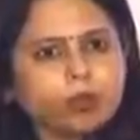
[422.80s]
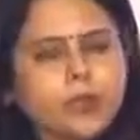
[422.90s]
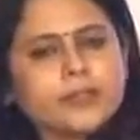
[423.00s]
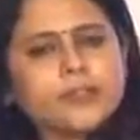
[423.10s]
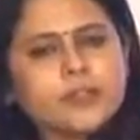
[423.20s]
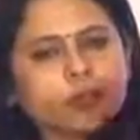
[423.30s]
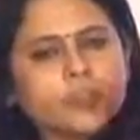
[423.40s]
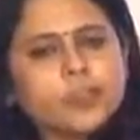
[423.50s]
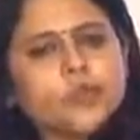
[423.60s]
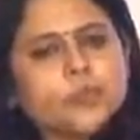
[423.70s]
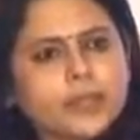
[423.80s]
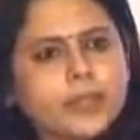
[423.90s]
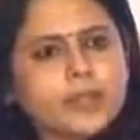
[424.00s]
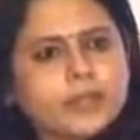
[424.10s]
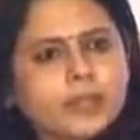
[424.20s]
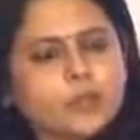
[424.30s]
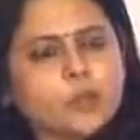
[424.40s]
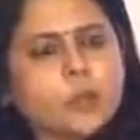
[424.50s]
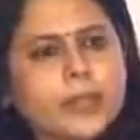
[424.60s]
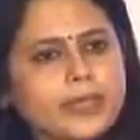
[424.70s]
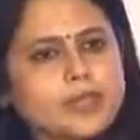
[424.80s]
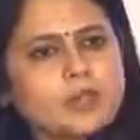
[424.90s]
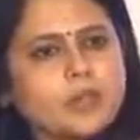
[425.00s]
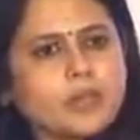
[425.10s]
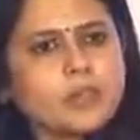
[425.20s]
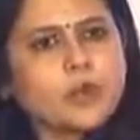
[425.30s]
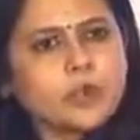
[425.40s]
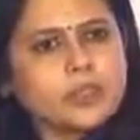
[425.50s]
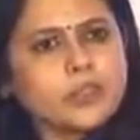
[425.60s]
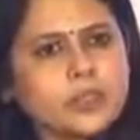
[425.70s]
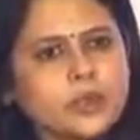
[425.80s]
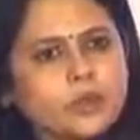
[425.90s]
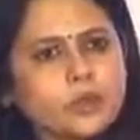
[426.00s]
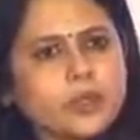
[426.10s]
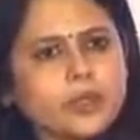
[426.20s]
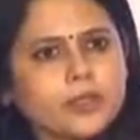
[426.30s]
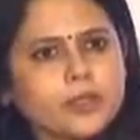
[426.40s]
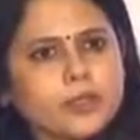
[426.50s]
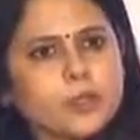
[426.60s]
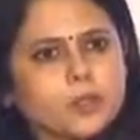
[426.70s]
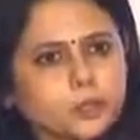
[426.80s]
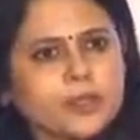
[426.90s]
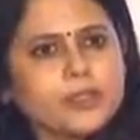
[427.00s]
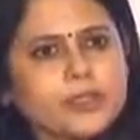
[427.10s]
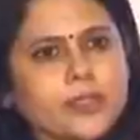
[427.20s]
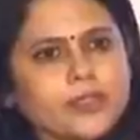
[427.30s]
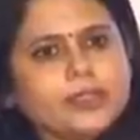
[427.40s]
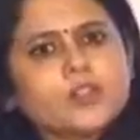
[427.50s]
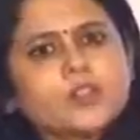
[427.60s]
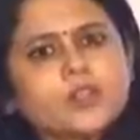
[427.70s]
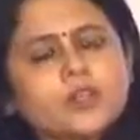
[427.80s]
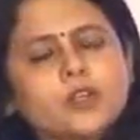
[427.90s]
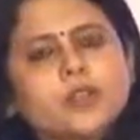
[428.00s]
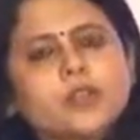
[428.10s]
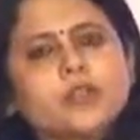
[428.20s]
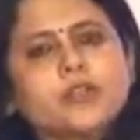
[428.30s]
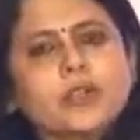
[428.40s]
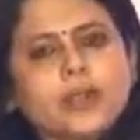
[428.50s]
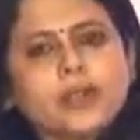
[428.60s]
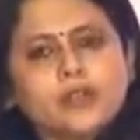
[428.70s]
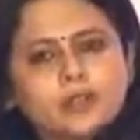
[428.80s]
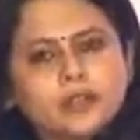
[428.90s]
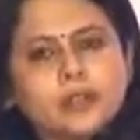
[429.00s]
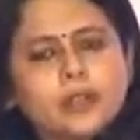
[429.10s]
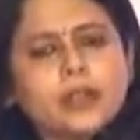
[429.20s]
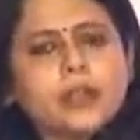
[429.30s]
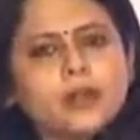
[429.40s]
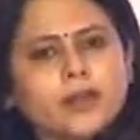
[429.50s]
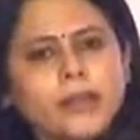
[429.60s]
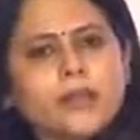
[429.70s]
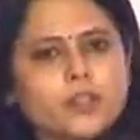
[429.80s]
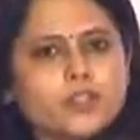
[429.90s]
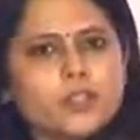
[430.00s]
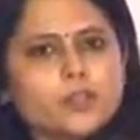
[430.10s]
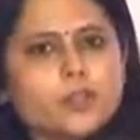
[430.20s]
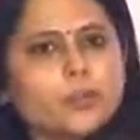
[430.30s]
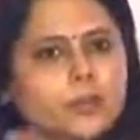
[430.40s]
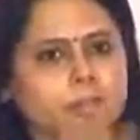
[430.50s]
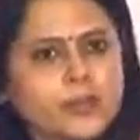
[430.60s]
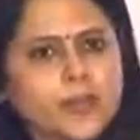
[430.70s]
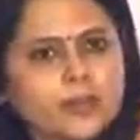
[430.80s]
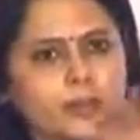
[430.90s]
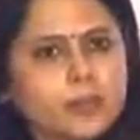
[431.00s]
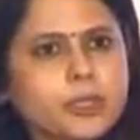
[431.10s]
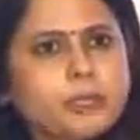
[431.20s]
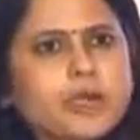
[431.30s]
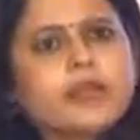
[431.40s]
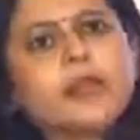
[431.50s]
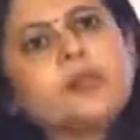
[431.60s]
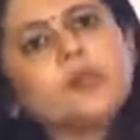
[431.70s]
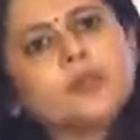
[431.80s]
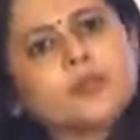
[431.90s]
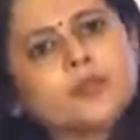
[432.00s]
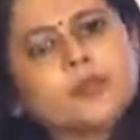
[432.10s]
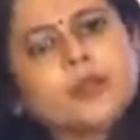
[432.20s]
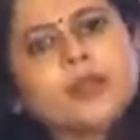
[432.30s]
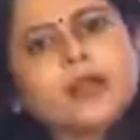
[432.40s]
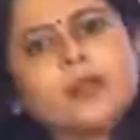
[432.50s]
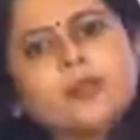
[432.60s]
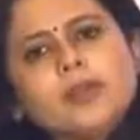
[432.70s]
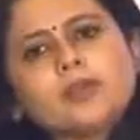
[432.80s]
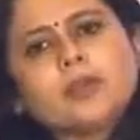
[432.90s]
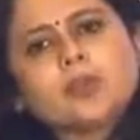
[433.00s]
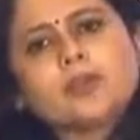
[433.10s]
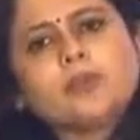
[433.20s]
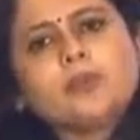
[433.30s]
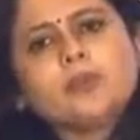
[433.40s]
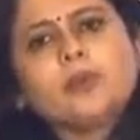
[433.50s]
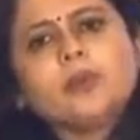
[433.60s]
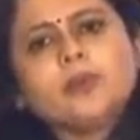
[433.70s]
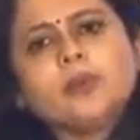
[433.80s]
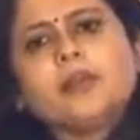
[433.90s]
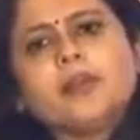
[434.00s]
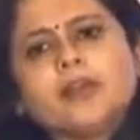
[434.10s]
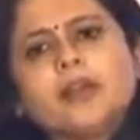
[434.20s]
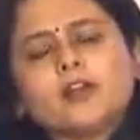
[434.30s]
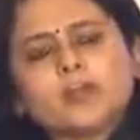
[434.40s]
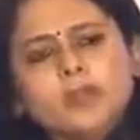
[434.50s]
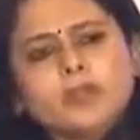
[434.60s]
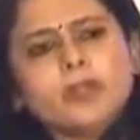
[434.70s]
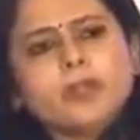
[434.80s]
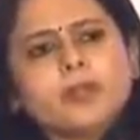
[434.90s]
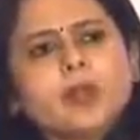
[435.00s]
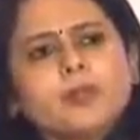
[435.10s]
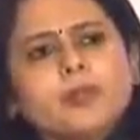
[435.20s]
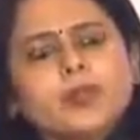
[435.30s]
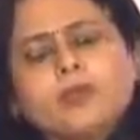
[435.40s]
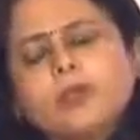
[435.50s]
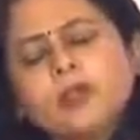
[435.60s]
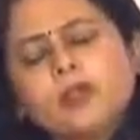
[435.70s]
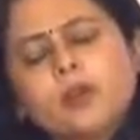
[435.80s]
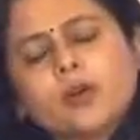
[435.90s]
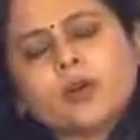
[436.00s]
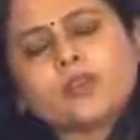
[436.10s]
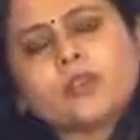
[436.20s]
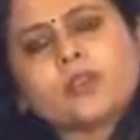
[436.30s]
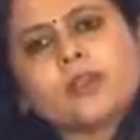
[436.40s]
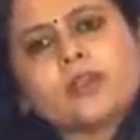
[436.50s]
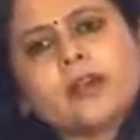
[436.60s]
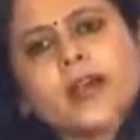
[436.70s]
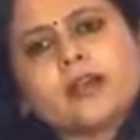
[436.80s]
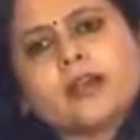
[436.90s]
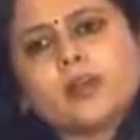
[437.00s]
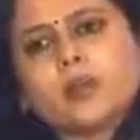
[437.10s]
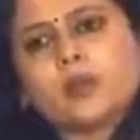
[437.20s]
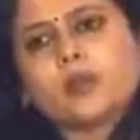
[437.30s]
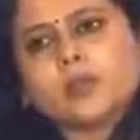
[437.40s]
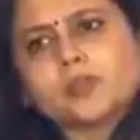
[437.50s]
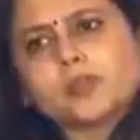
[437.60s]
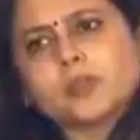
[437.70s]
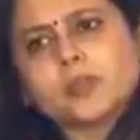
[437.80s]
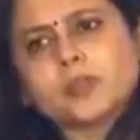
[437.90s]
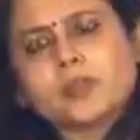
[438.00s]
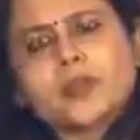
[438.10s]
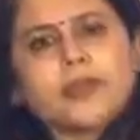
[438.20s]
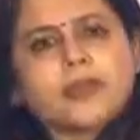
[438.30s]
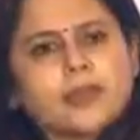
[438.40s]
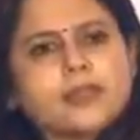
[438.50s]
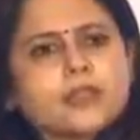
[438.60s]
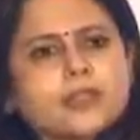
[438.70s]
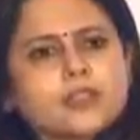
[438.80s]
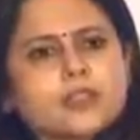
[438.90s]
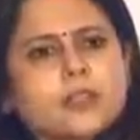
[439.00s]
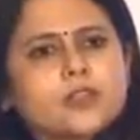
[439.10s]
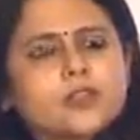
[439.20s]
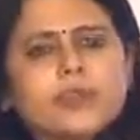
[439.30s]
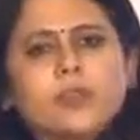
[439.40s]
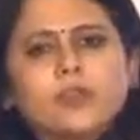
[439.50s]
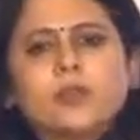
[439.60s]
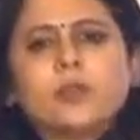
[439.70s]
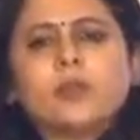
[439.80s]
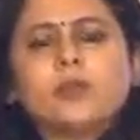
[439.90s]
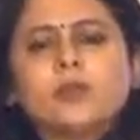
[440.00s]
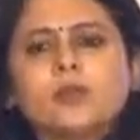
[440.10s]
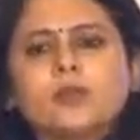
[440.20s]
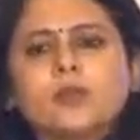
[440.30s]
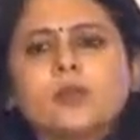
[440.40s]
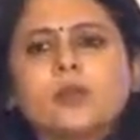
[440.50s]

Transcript: Aditya with UBS, and UBS draws sheen from Aditya, or UBS lends its sheen to Aditya, and Aditya lending his sheen to UBS. That has been a paradigm shift. And we have sort of firmly believed in that. So we've built a company, we've built an organization that's anchored around personal brands. And I think that's where we've been able to sort of